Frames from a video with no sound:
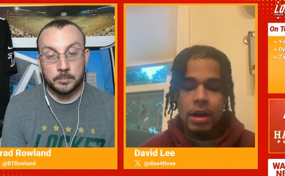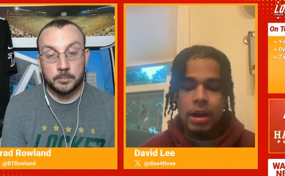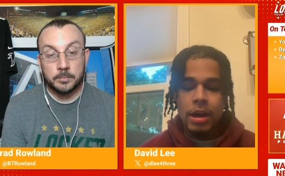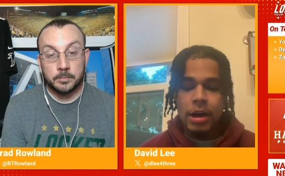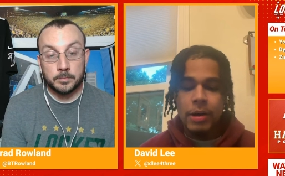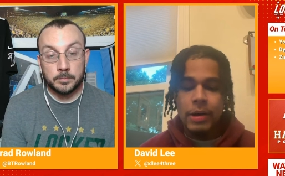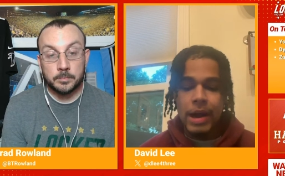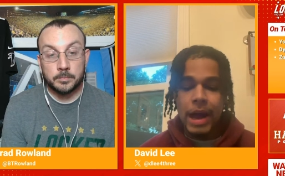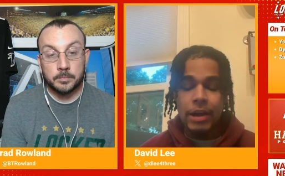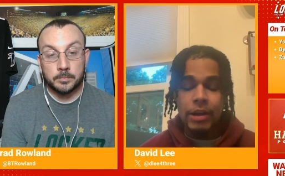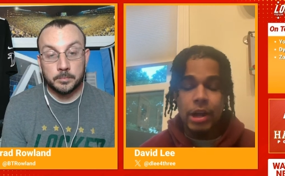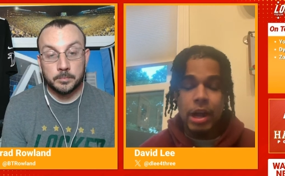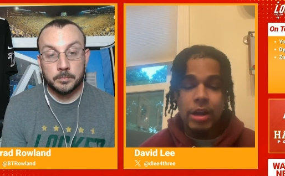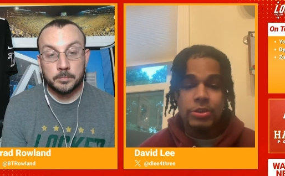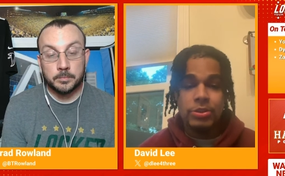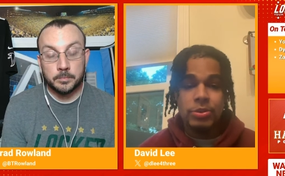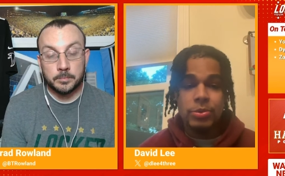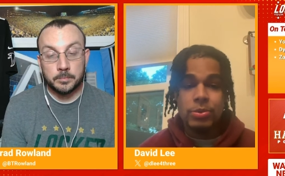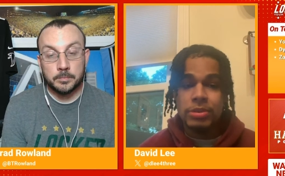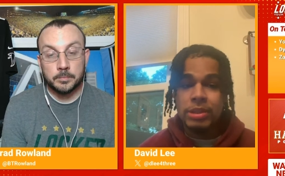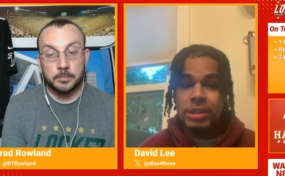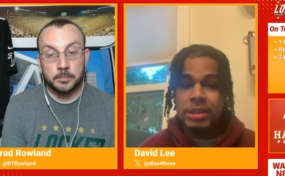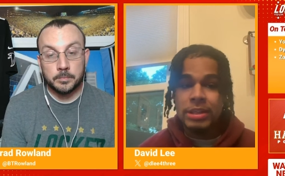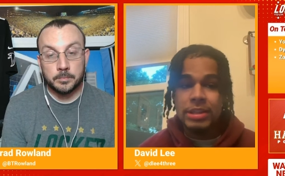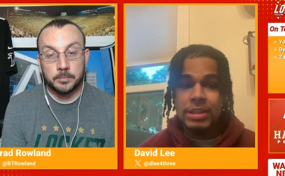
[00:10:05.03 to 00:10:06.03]
Speaker 1: uh, I, I
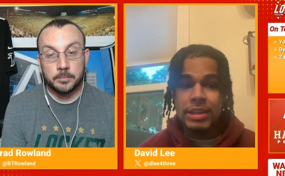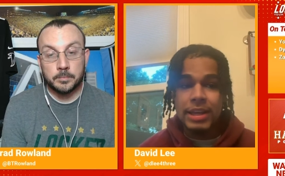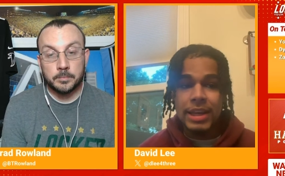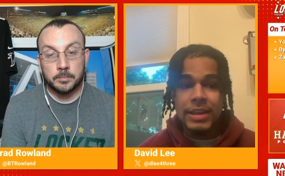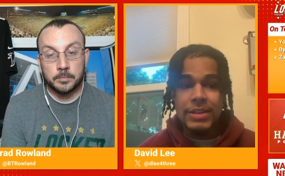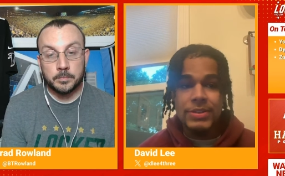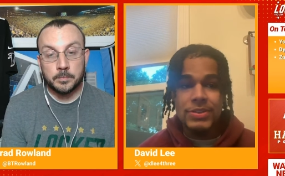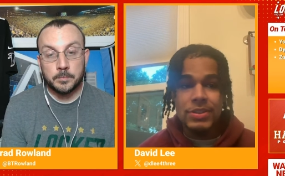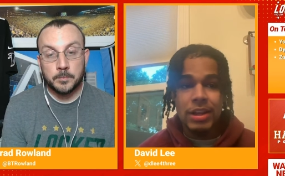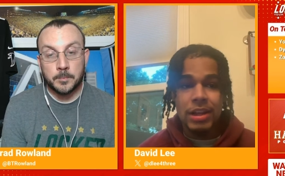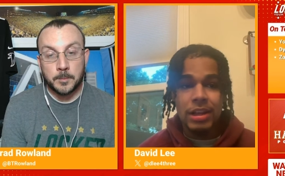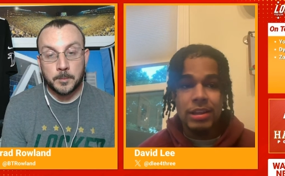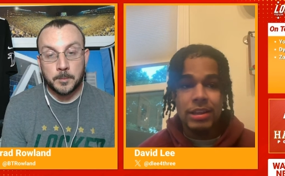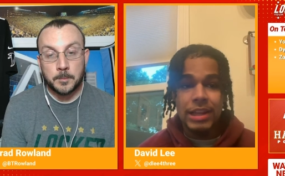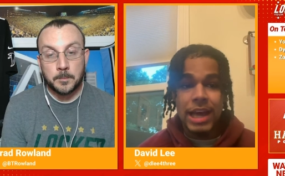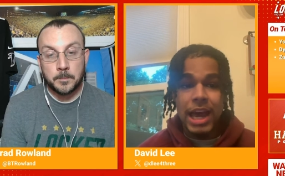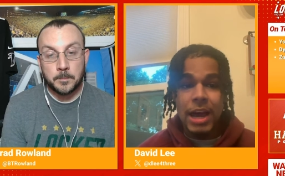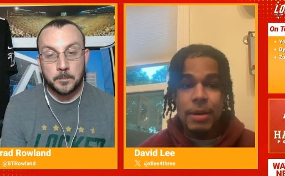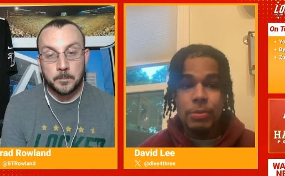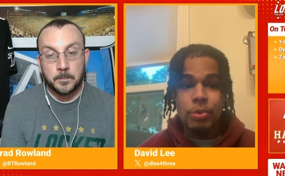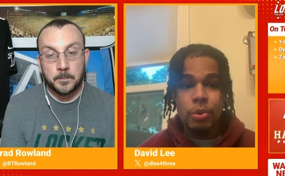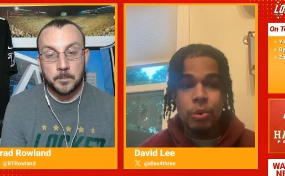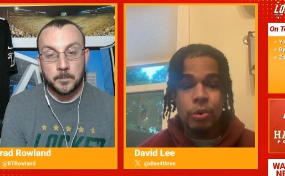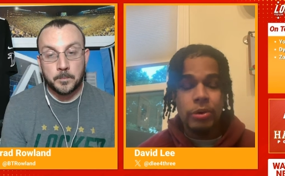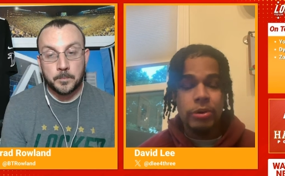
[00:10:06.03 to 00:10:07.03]
do think he has a
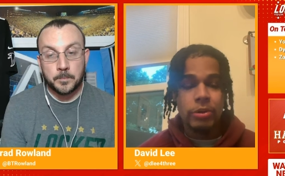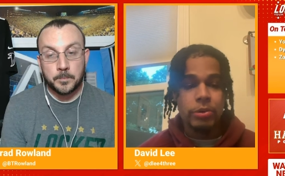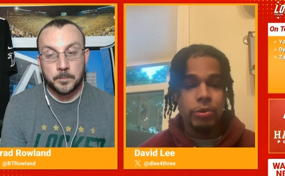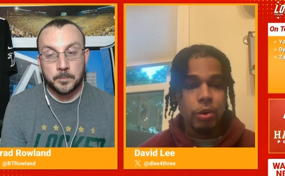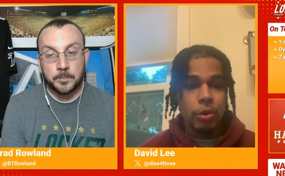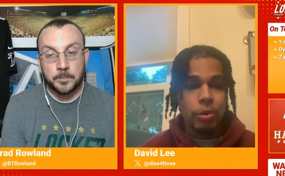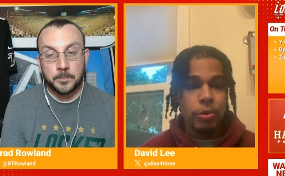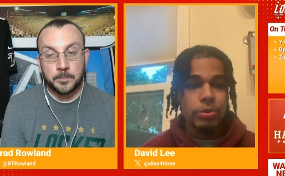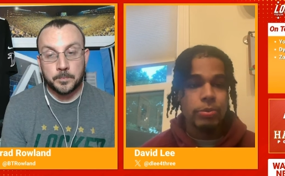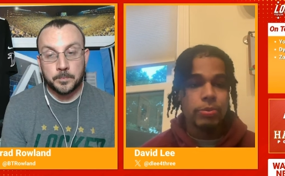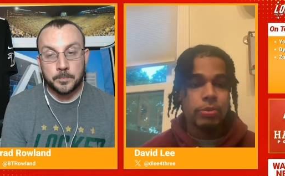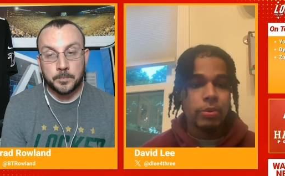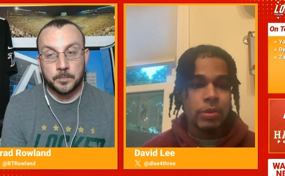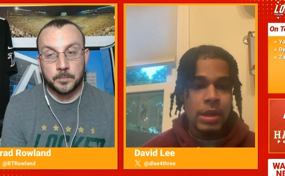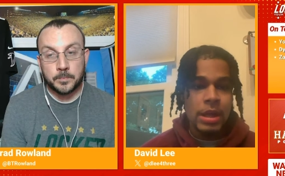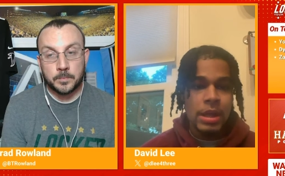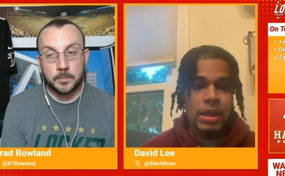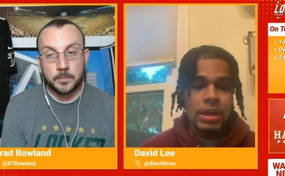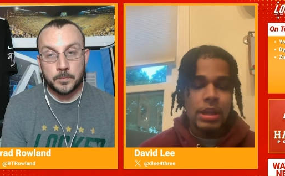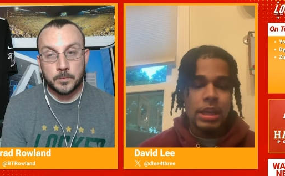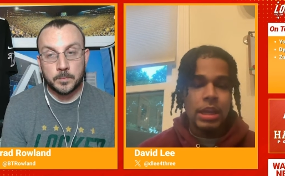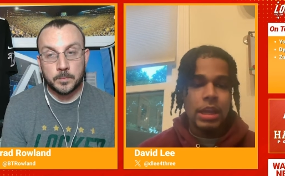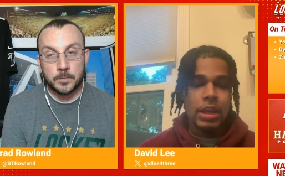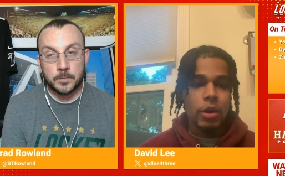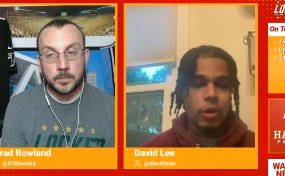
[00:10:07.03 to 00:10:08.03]
lot more growth
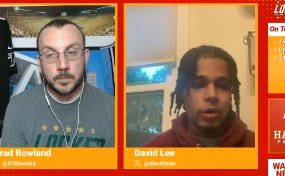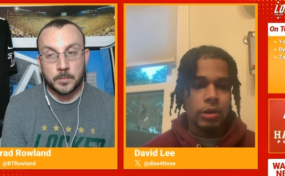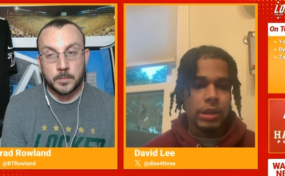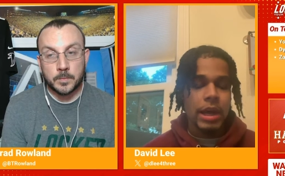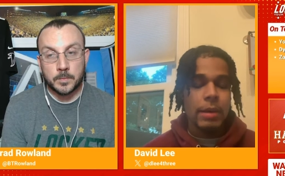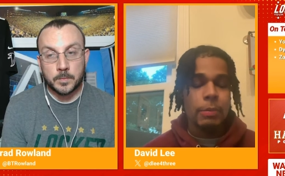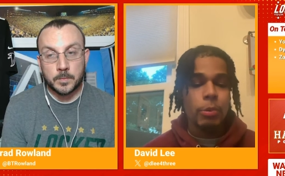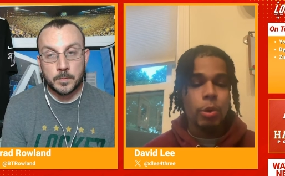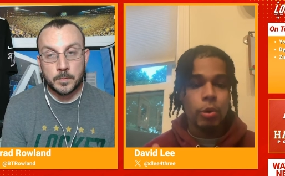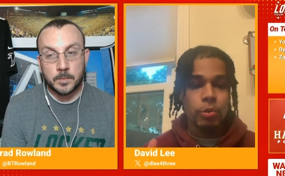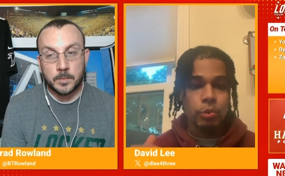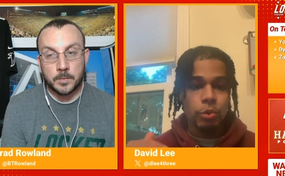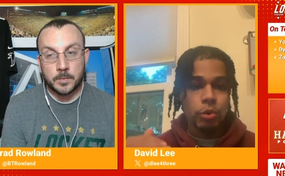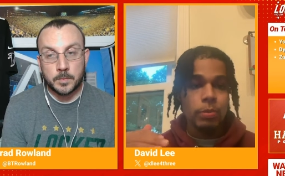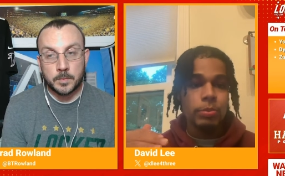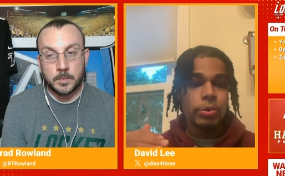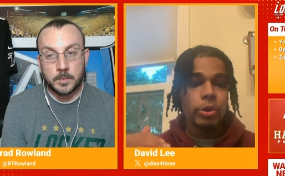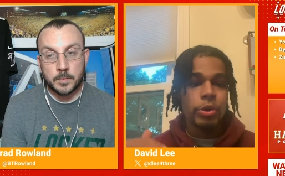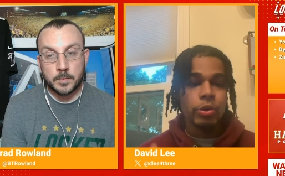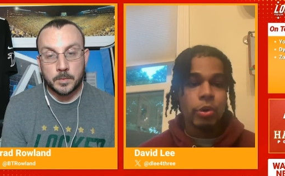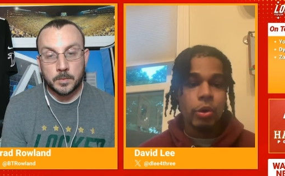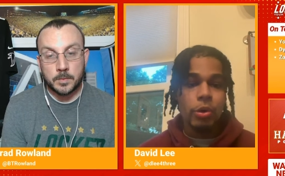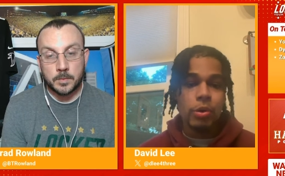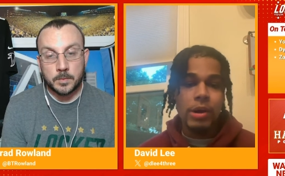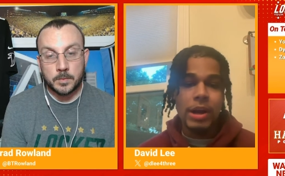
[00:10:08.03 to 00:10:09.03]
or a lot more
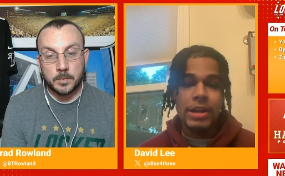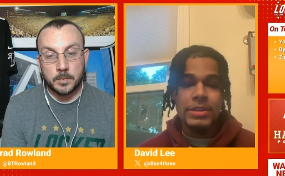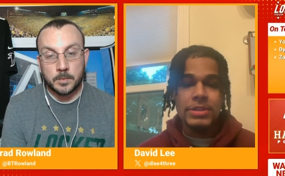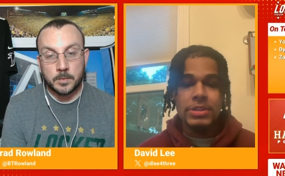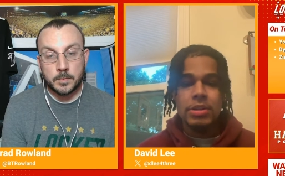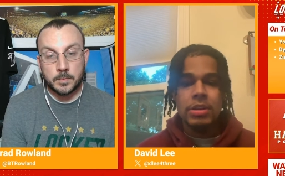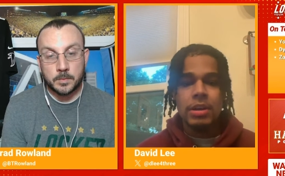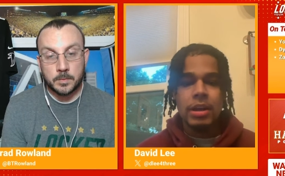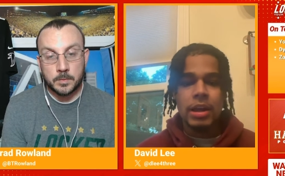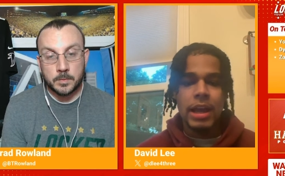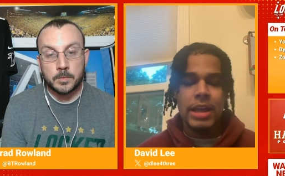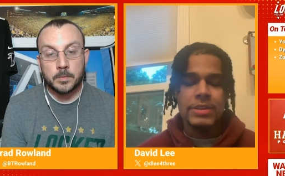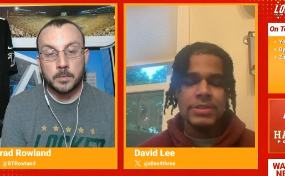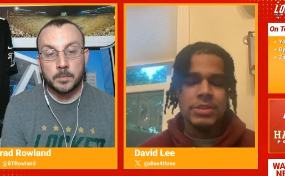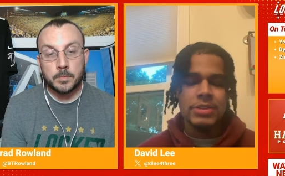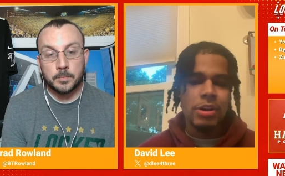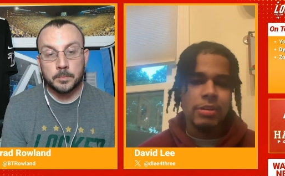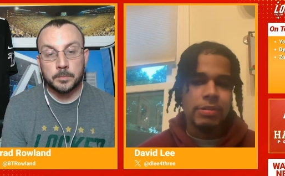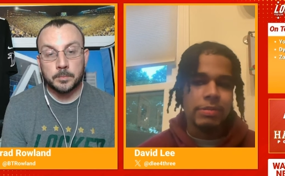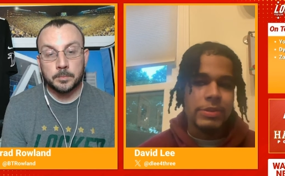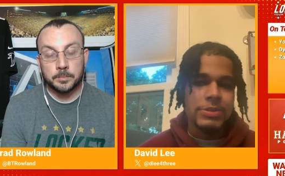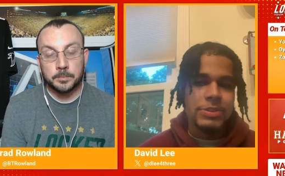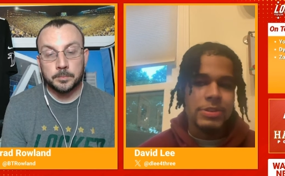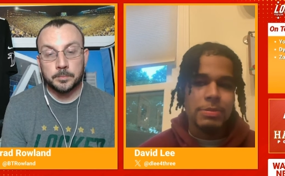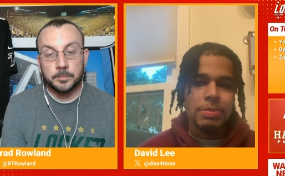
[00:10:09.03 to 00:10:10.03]
room to grow as an as an
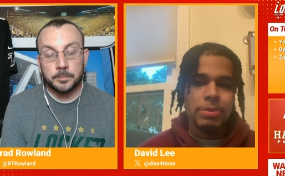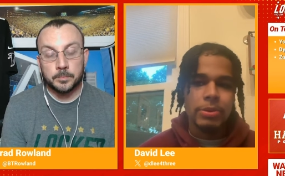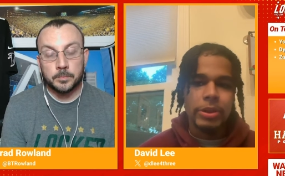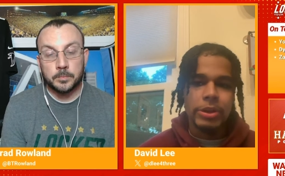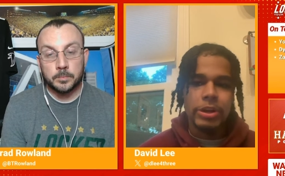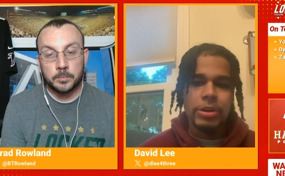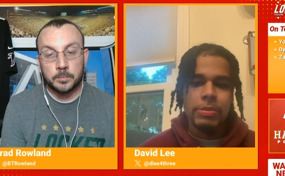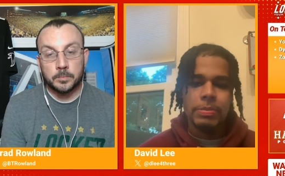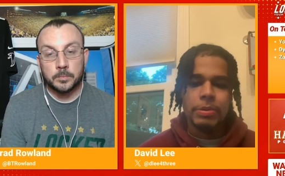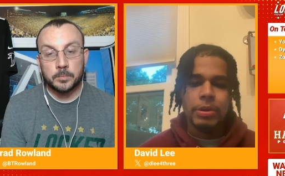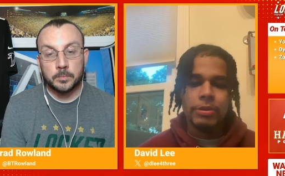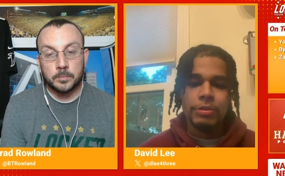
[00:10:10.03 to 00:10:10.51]
offensive player.